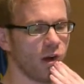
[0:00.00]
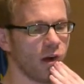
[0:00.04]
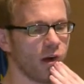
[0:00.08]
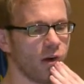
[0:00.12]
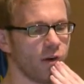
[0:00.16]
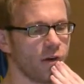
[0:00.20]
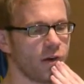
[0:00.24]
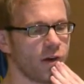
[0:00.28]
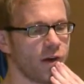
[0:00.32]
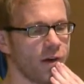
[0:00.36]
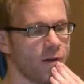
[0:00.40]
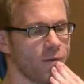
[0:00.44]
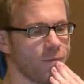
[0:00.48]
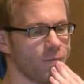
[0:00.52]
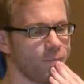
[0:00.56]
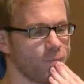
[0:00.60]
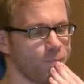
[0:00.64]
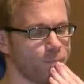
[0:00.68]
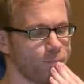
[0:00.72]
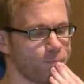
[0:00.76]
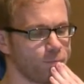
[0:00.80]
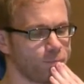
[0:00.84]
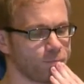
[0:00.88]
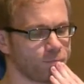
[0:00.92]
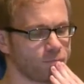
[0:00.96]
Okay,
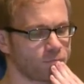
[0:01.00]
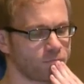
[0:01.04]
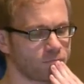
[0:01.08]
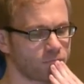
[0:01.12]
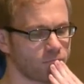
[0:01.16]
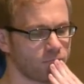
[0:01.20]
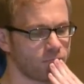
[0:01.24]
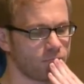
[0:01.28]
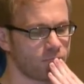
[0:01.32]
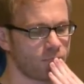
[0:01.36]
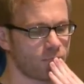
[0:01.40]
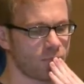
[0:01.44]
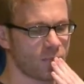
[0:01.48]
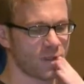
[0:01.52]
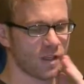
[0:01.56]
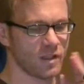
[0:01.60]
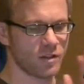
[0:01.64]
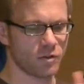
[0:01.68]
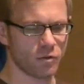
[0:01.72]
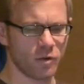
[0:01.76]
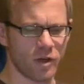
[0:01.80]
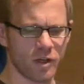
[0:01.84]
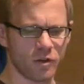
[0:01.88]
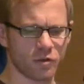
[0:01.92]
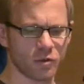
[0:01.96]

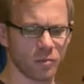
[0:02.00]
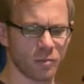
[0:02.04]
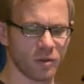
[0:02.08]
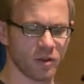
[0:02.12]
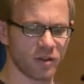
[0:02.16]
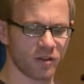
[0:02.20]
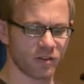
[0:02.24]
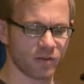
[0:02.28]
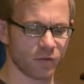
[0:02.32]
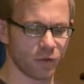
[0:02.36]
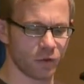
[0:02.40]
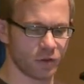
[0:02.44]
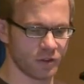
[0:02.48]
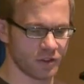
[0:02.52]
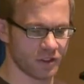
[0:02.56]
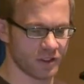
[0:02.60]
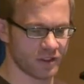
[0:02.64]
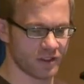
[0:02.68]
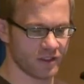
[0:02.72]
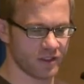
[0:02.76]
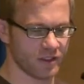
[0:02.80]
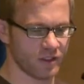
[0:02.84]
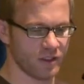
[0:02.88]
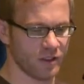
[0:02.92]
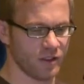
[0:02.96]
so iterables
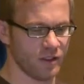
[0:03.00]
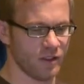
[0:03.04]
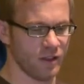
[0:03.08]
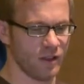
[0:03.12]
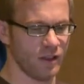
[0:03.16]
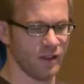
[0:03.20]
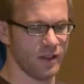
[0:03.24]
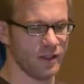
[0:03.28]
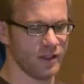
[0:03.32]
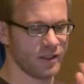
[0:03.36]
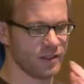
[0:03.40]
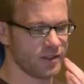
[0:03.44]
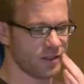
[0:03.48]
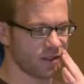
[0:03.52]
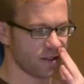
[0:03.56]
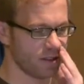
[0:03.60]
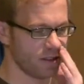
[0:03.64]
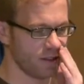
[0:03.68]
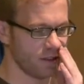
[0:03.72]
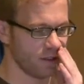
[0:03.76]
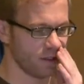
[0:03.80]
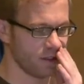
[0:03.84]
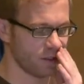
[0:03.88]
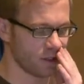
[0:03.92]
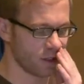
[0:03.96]
versus lists
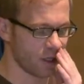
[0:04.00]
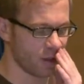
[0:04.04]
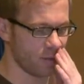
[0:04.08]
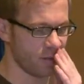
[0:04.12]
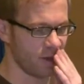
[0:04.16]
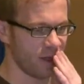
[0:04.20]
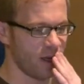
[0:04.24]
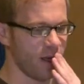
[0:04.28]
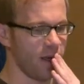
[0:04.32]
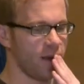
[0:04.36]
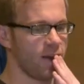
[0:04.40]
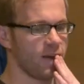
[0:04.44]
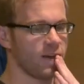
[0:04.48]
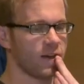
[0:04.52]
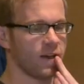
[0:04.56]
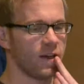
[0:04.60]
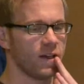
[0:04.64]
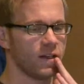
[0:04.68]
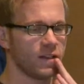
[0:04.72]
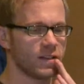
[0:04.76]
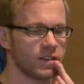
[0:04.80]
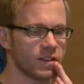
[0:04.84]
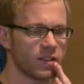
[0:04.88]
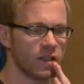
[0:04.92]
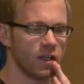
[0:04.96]
in the JPA
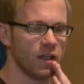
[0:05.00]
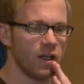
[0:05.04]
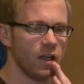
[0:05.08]
case.